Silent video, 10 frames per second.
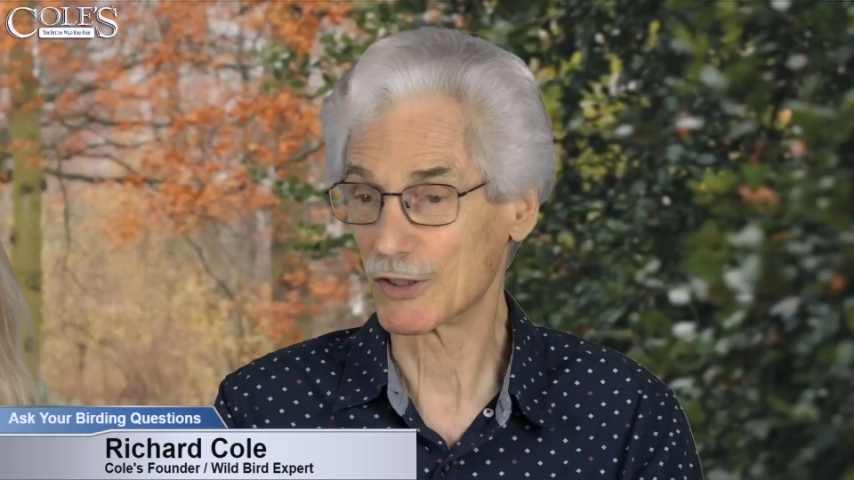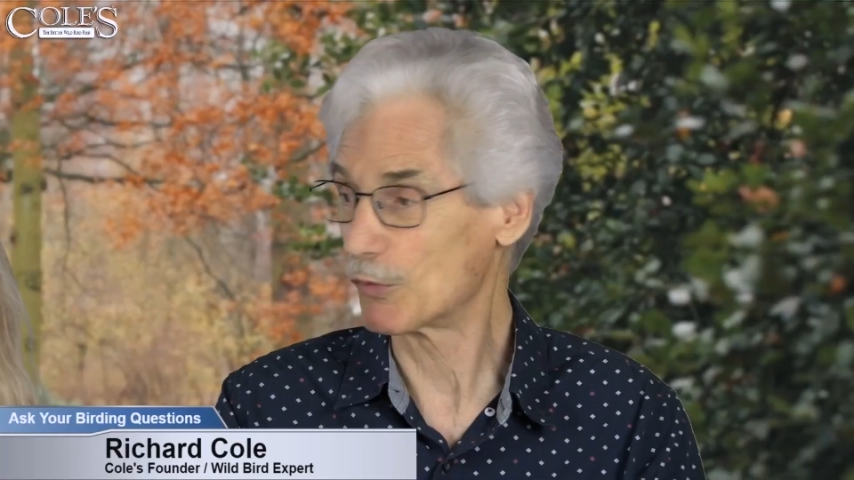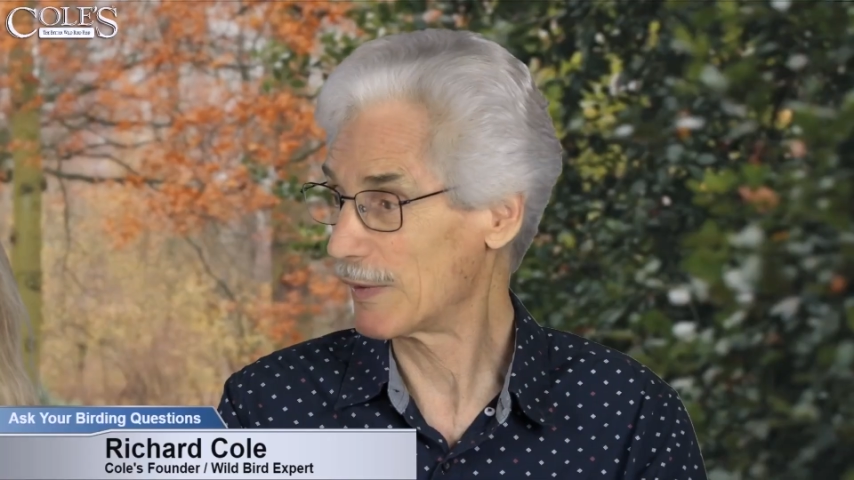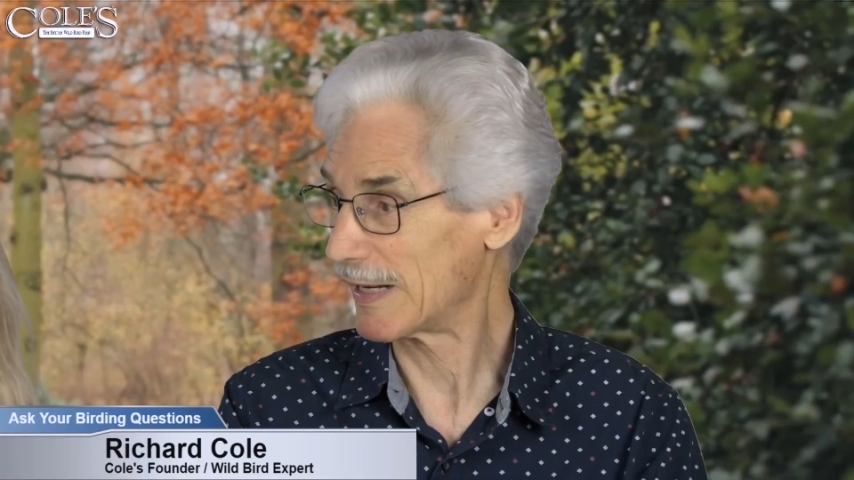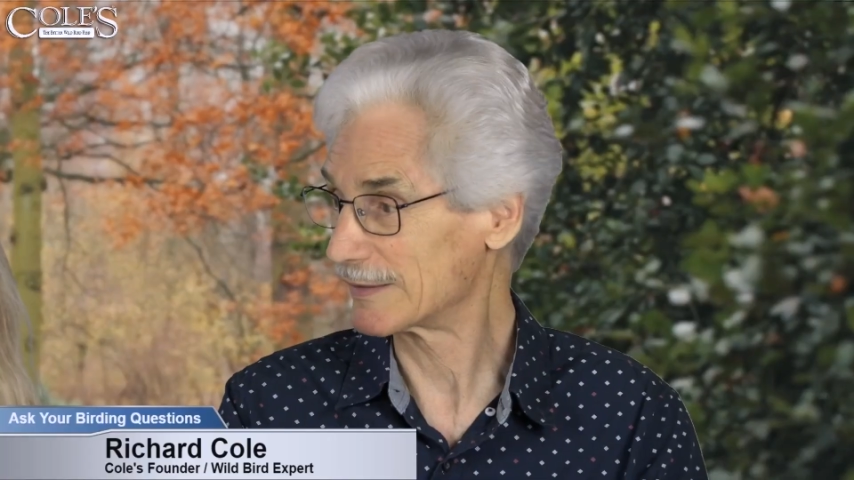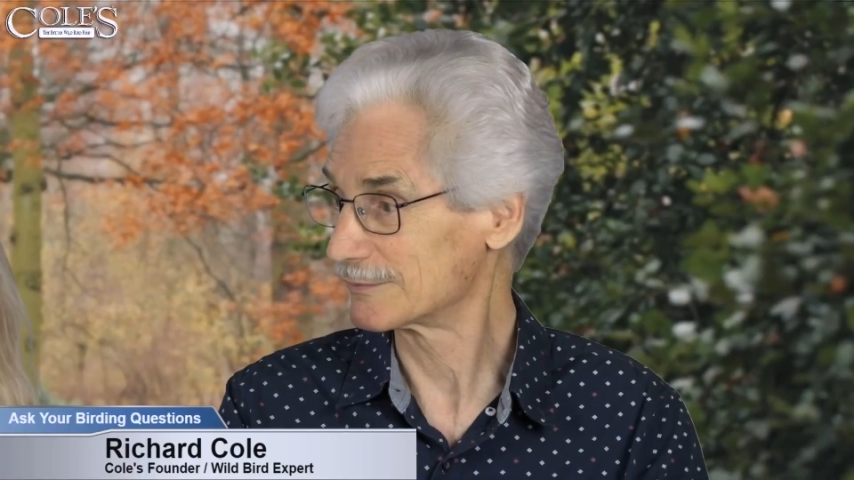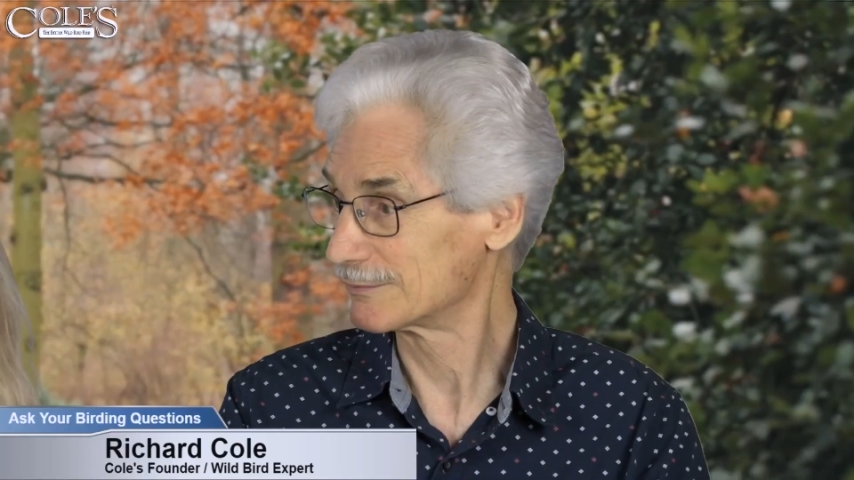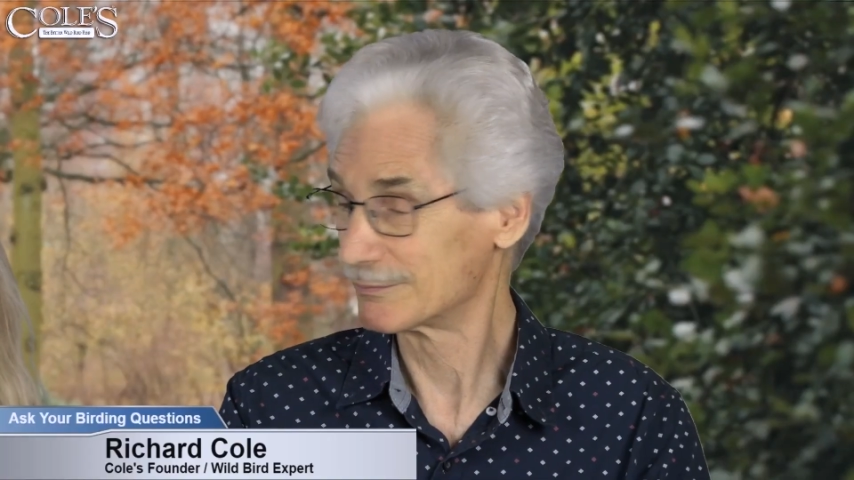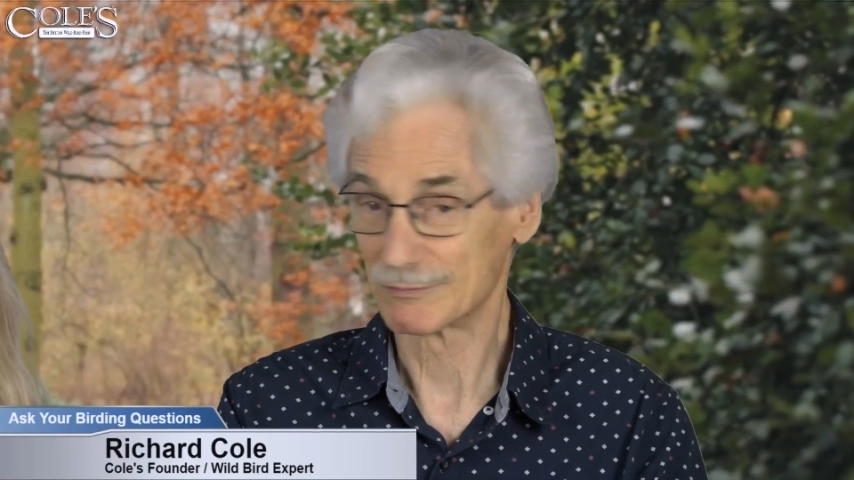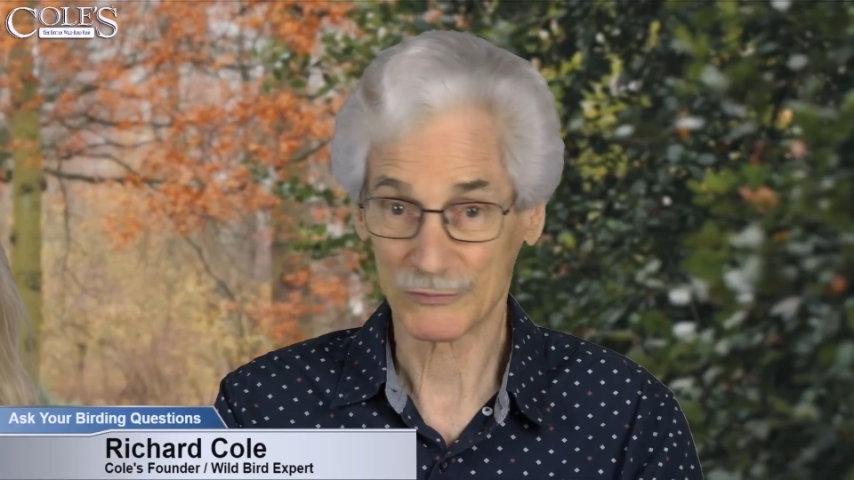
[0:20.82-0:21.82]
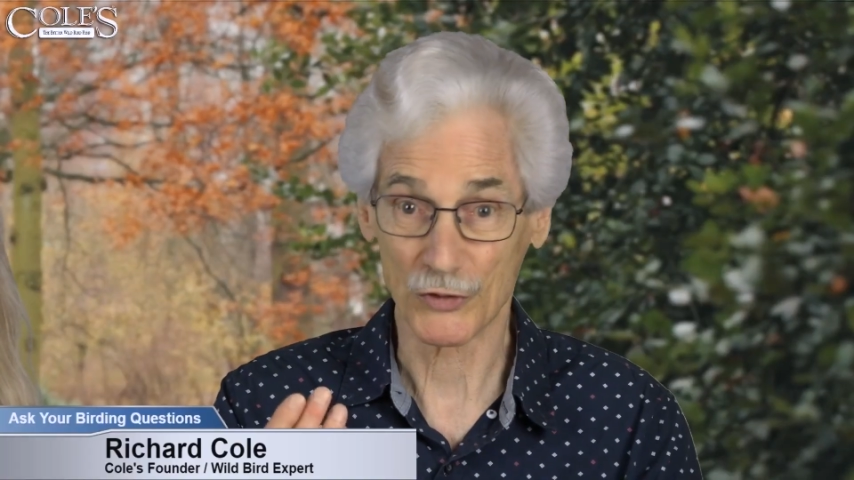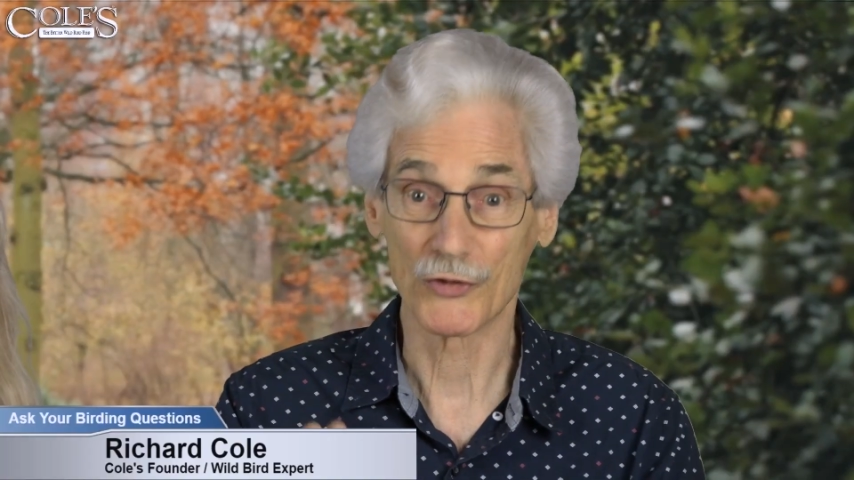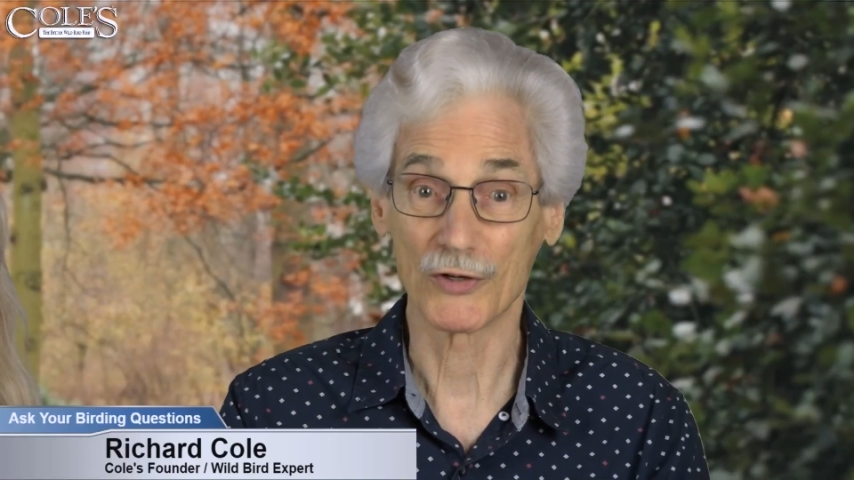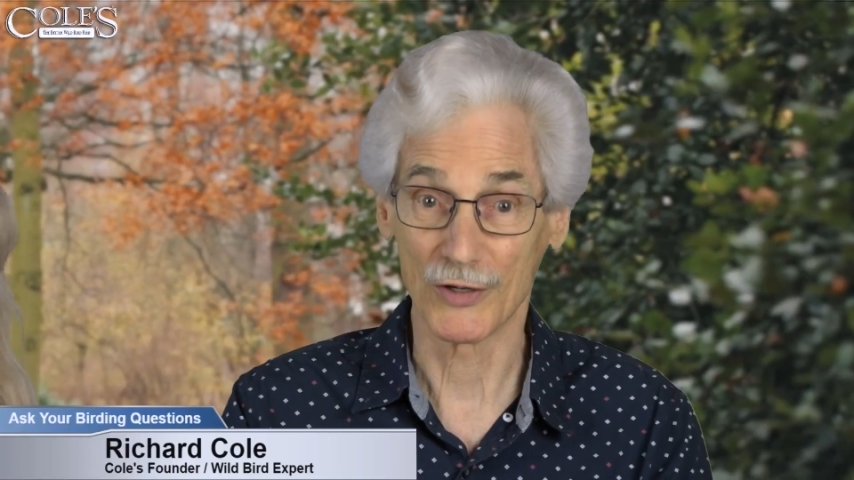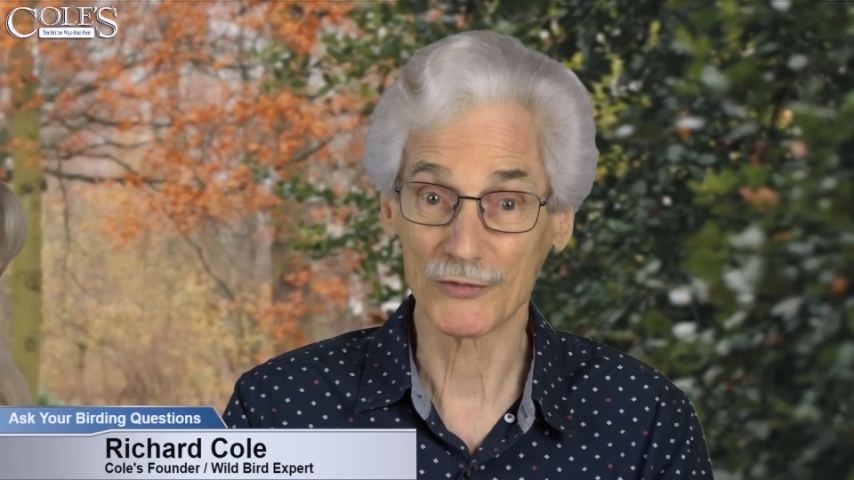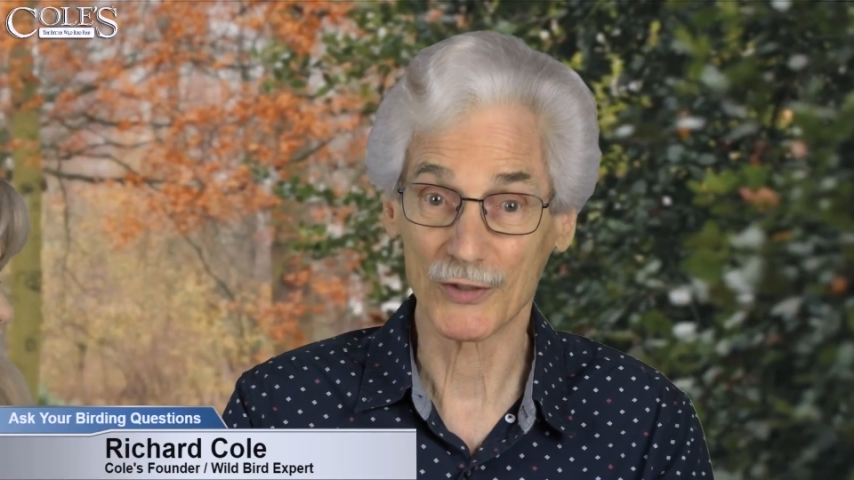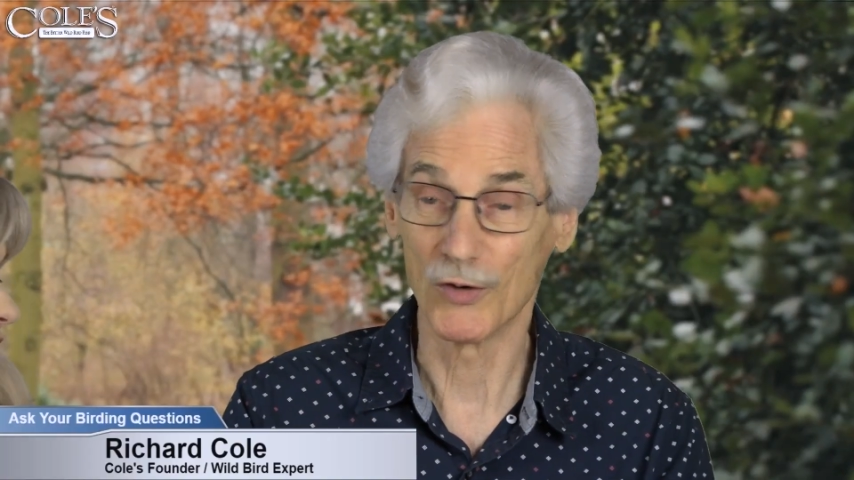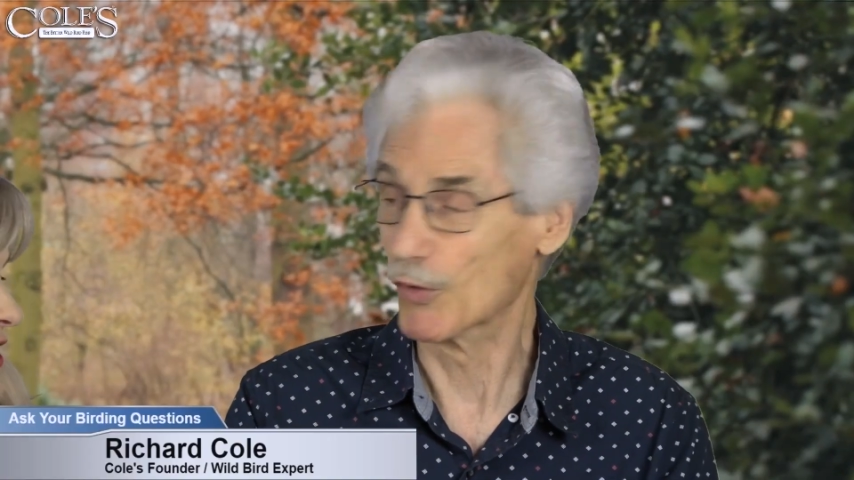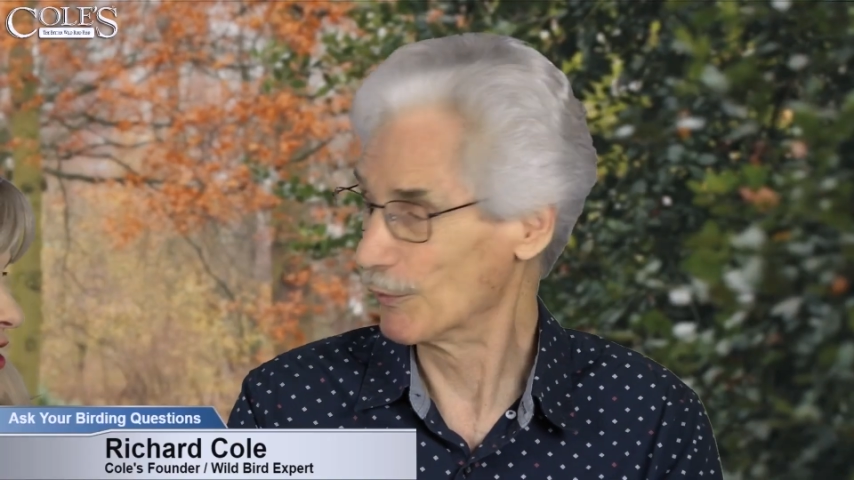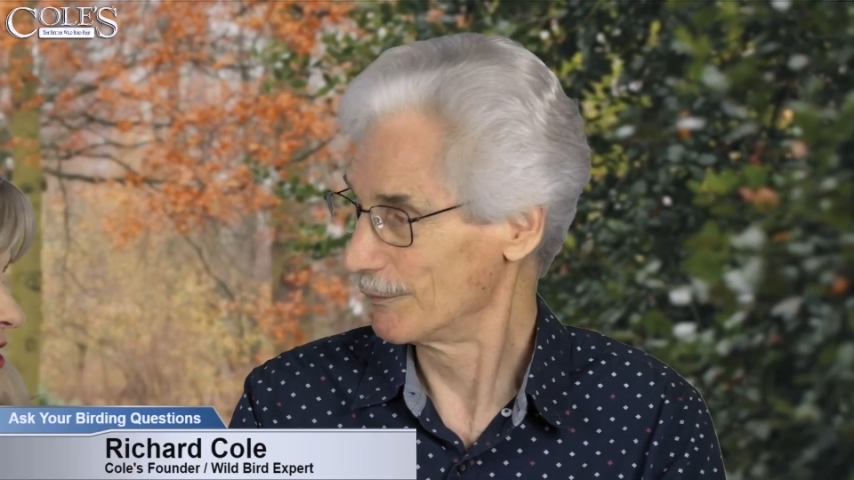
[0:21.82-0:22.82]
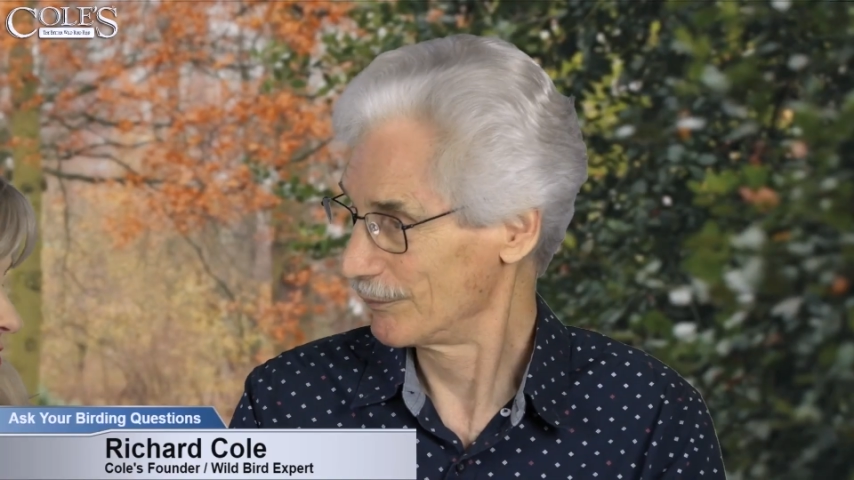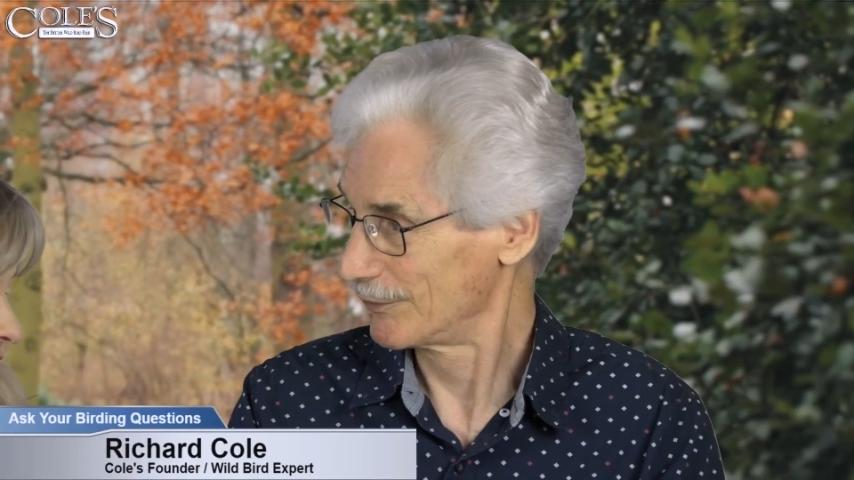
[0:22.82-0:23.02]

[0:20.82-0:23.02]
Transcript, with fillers: go back to their other home